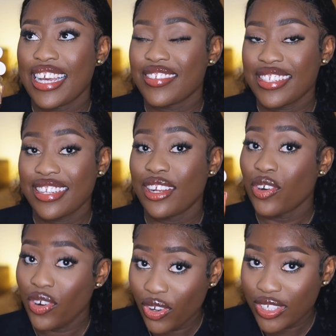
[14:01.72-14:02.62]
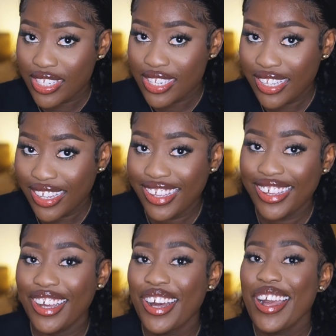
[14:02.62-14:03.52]
I have seen a lot
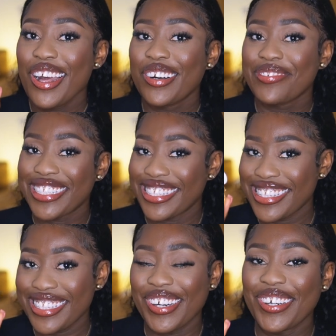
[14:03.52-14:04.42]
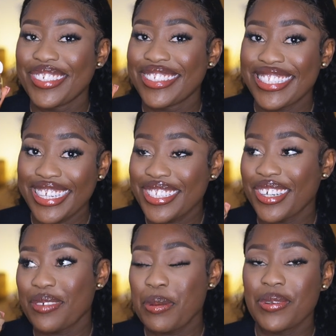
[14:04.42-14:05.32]
of this on
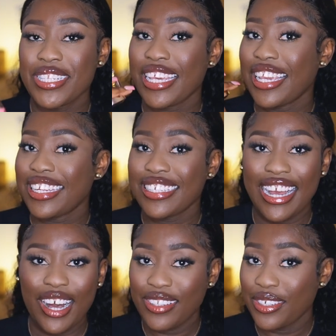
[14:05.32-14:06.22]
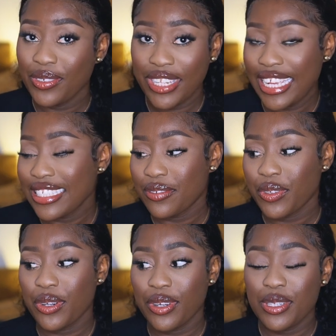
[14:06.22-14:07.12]
TikTok, people saying how they don't like this
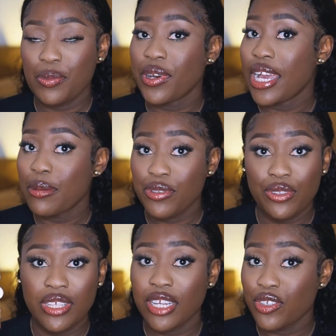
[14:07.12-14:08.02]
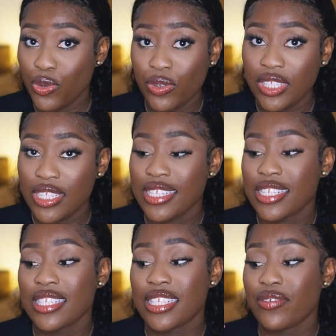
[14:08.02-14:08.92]
fragrance, but I absolutely adore this.
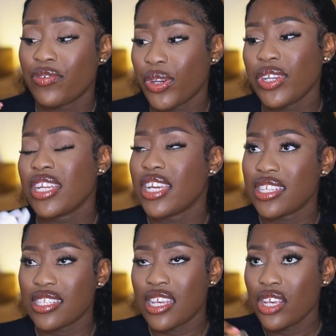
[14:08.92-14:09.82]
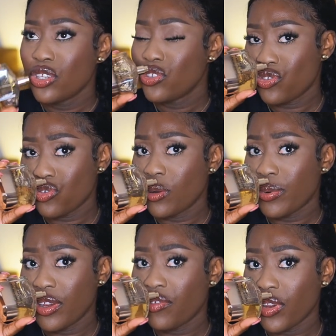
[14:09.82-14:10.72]
This is a very nice
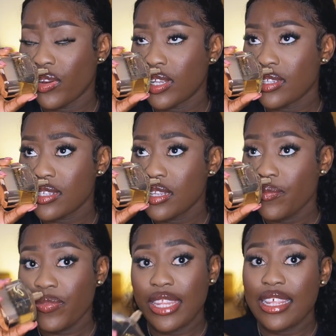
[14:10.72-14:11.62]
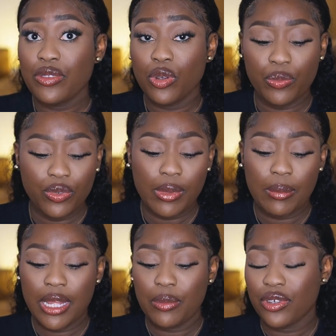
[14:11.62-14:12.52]
strawberry fragrance, and that's what blew my
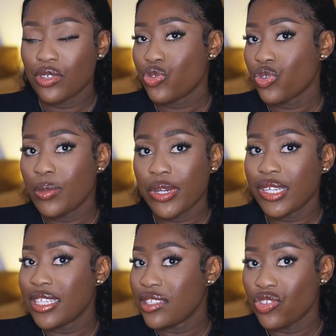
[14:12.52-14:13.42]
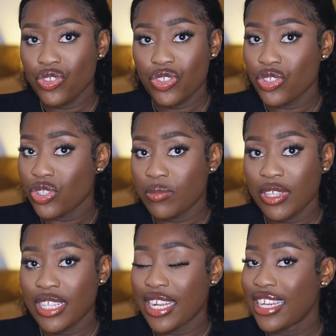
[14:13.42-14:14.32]
mind, because strawberry is usually
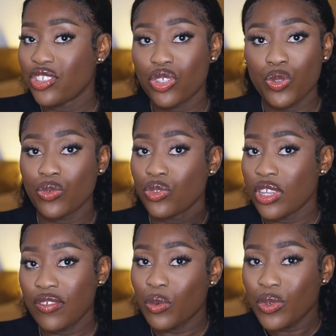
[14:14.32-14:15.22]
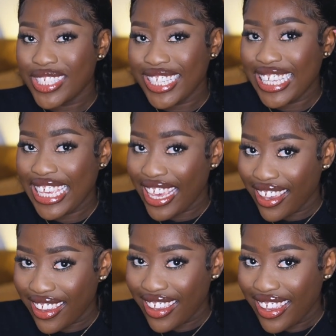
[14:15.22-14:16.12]
something that I just would not even want to
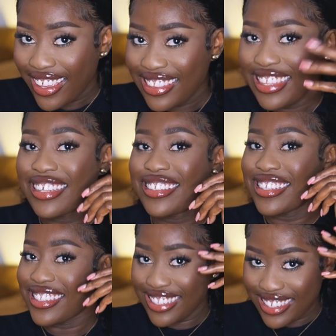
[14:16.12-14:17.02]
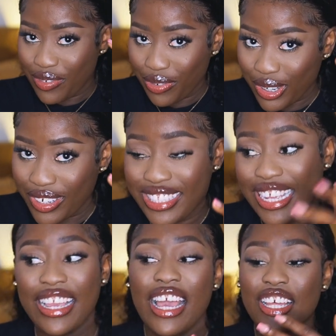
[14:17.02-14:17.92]
hear that it's in a fragrance.
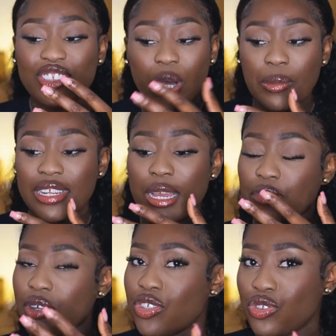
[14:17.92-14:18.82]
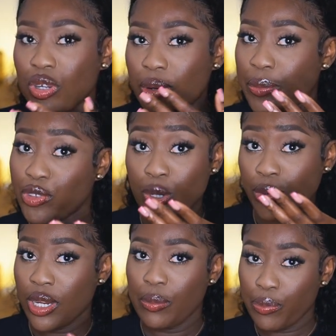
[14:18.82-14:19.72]
Like, normally I'm not a
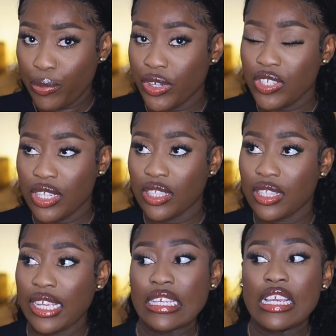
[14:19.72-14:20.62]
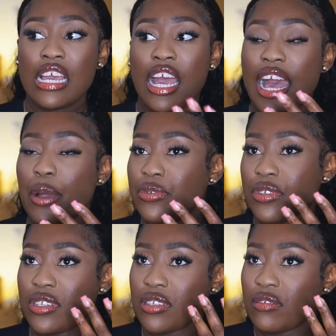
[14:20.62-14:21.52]
strawberry person. Like, I
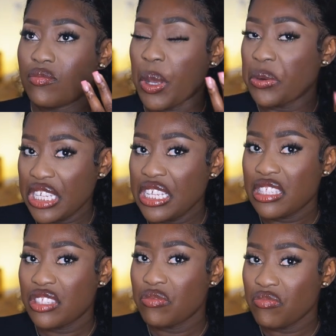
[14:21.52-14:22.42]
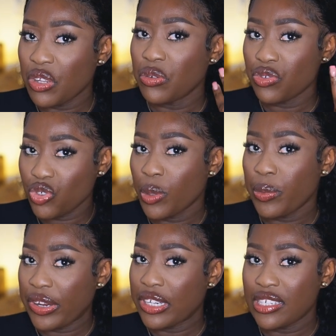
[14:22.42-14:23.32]
would I would eat, you know,
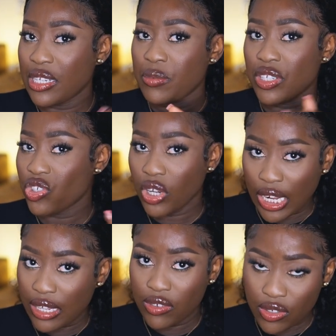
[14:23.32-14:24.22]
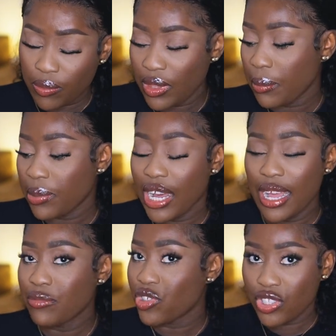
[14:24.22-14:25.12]
strawberry dipped in chocolate or something, but
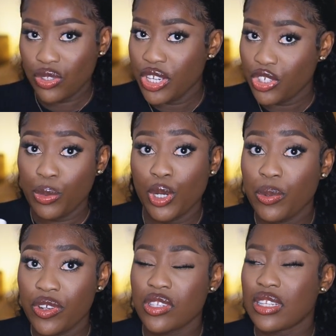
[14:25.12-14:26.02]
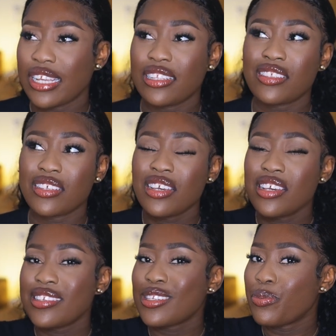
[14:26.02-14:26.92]
I'm just not a strawberry person. Like, to
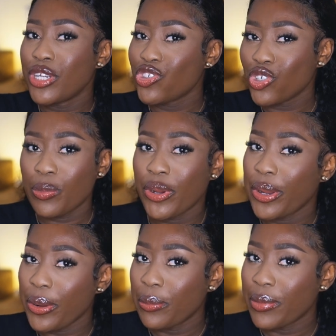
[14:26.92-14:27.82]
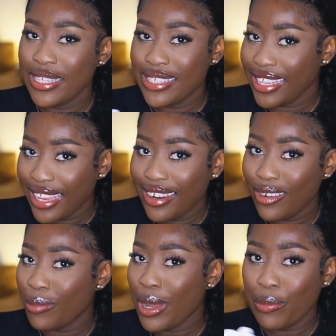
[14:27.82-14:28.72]
spray strawberry on my skin
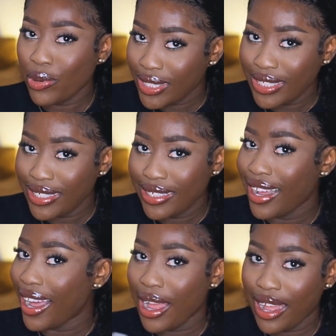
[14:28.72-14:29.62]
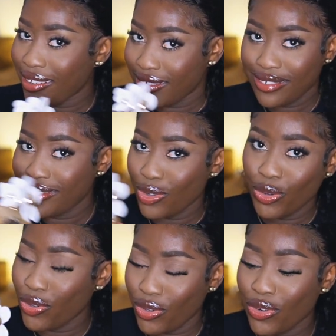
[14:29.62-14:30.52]
or my body, ah, no,
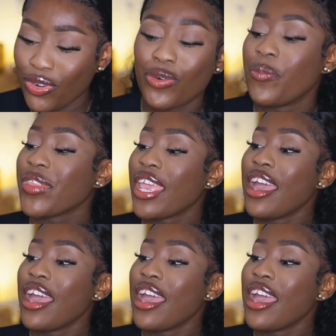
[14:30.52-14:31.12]
no, no, no, no.